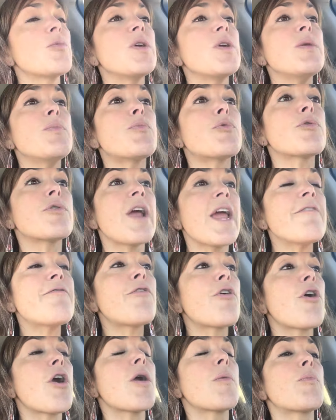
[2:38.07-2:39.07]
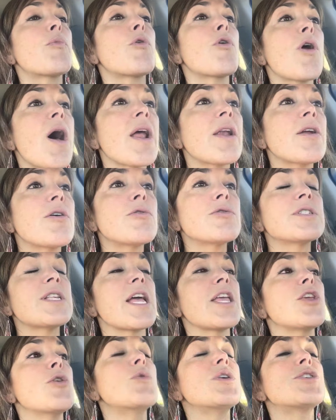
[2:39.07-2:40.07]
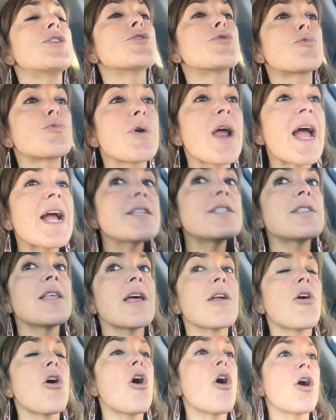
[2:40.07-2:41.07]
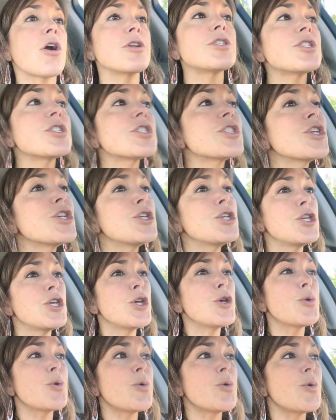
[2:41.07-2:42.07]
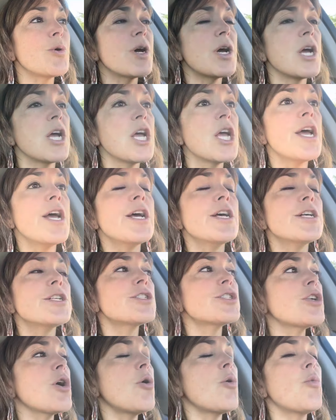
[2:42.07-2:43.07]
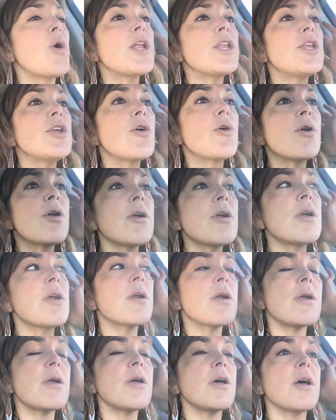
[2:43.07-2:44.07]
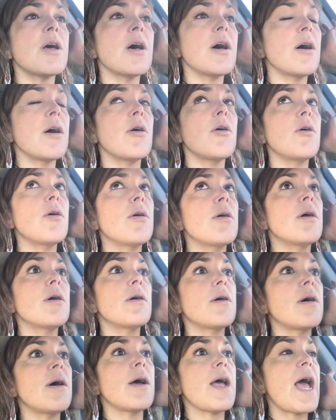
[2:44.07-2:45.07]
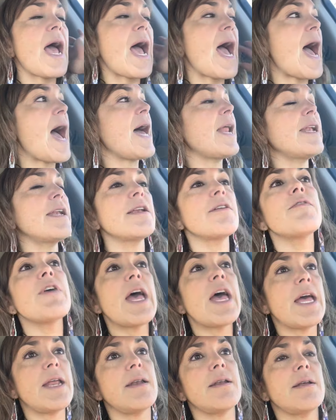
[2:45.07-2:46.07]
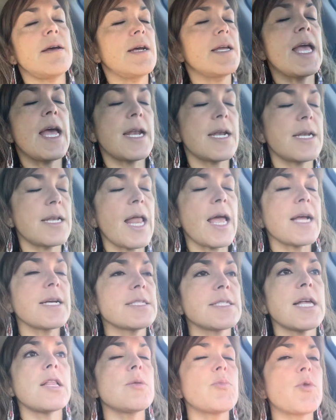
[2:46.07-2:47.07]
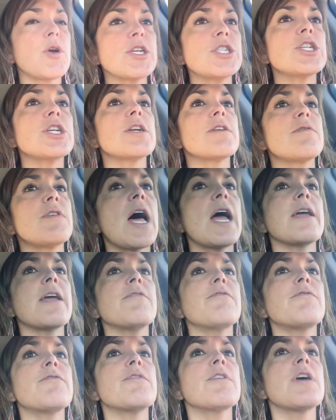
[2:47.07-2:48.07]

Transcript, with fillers: we pray for our prodigals that you would direct their hearts to you. So when you're at an event, again, like a celebration of life,